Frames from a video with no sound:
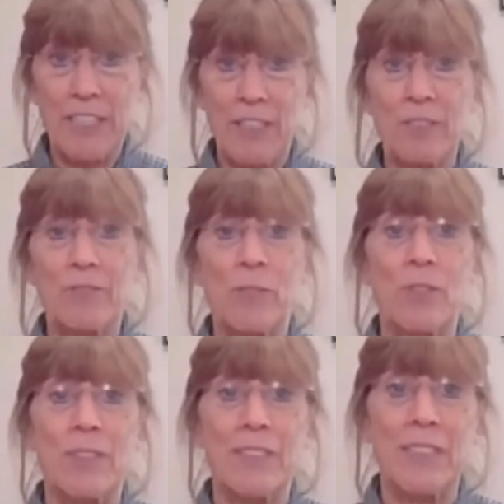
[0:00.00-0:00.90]
to care
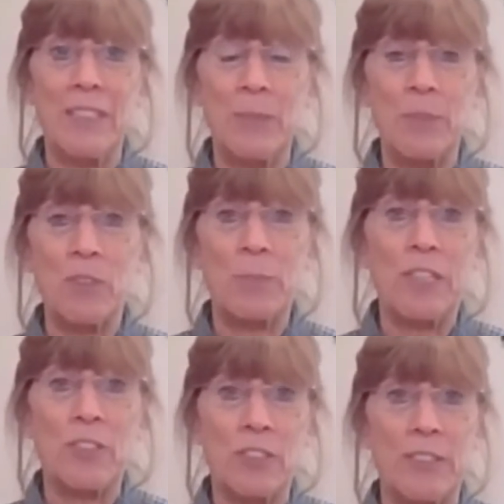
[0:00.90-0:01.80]
for a DM,
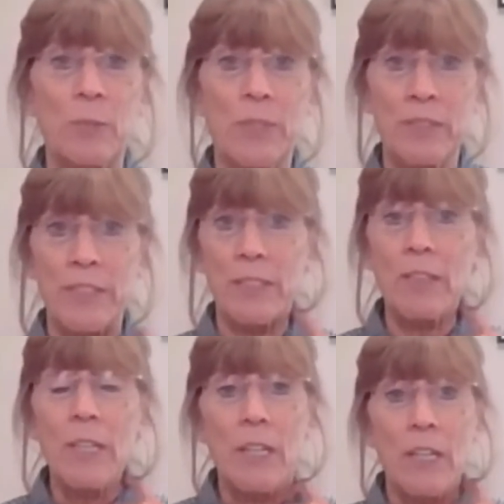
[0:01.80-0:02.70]
especially when
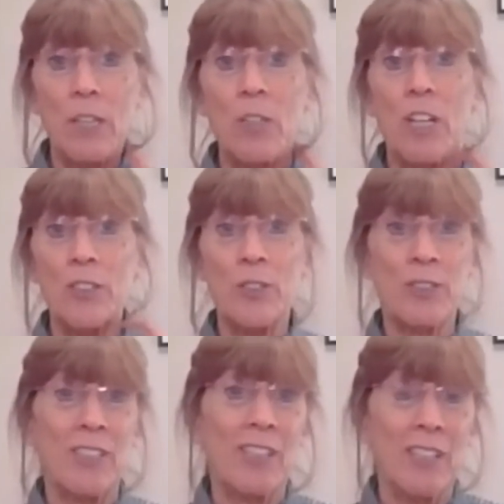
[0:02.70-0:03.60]
they're a
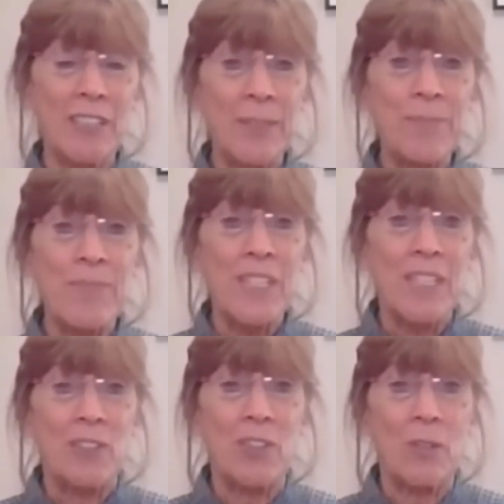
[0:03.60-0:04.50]
larger dog.
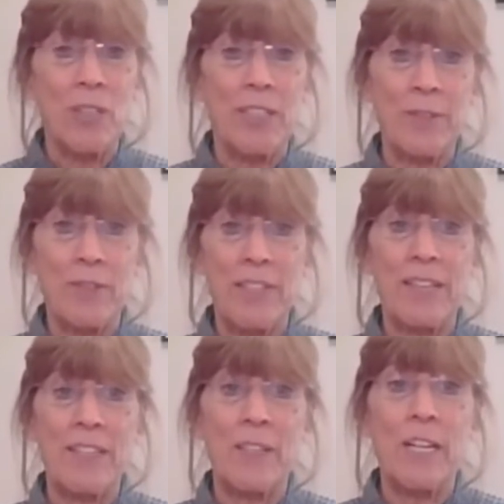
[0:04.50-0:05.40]
So another
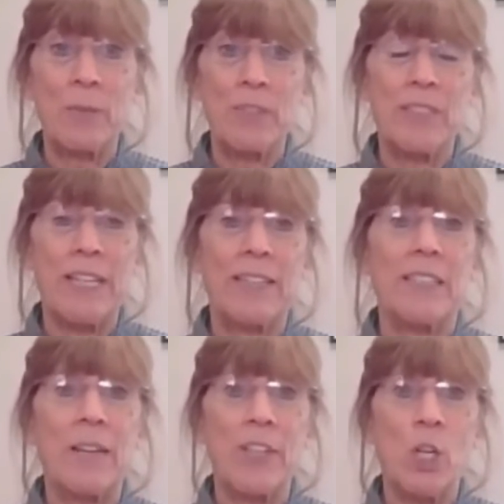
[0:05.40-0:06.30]
thing there I would say
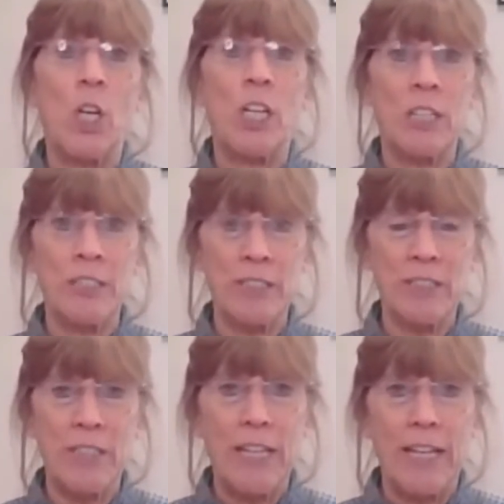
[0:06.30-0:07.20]
is having a
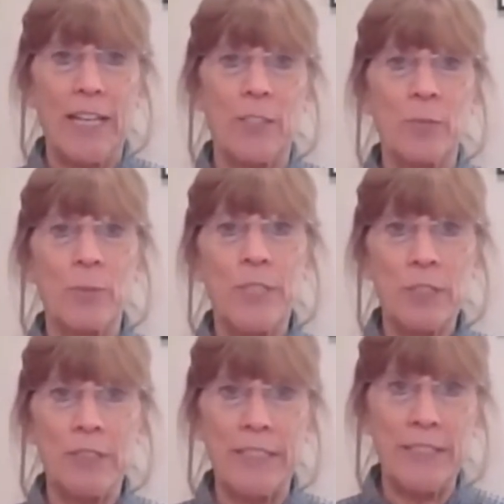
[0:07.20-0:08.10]
harness and a
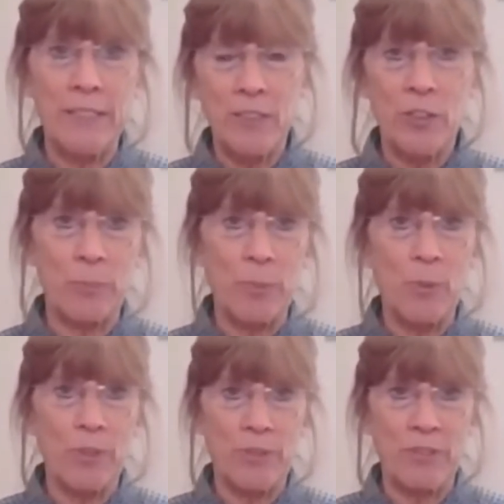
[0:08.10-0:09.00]
rear end
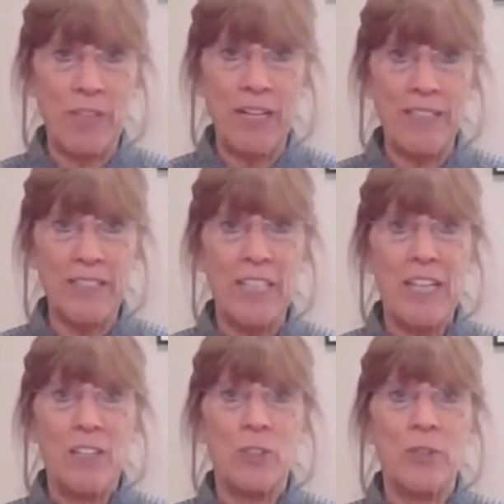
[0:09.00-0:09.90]
support device
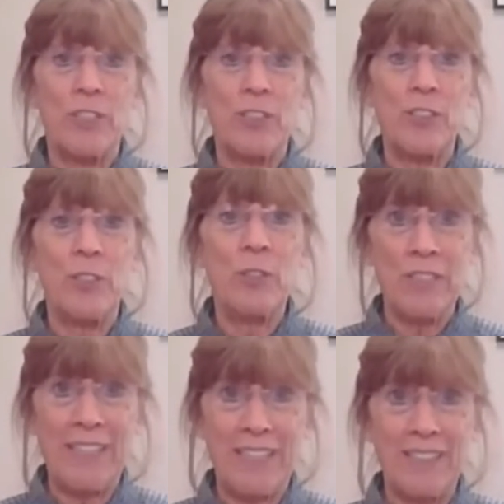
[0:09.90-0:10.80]
so that you
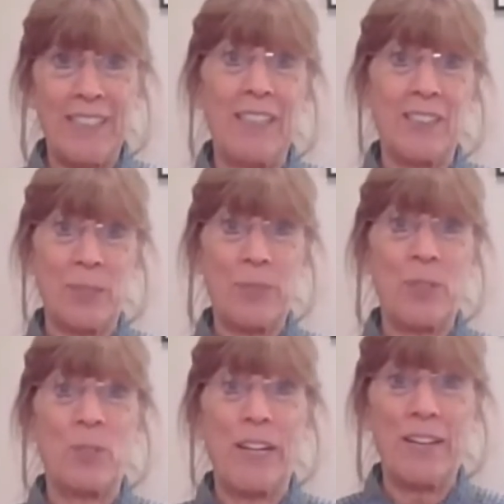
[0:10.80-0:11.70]
can take some of
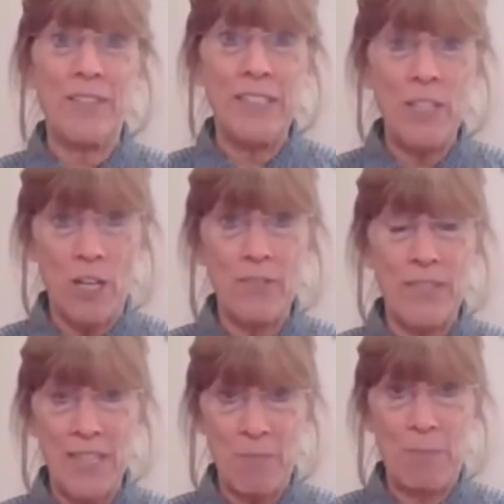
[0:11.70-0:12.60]
the gravity off
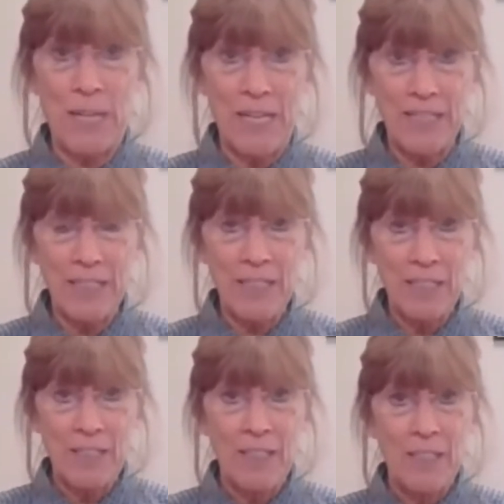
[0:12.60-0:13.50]
of that body,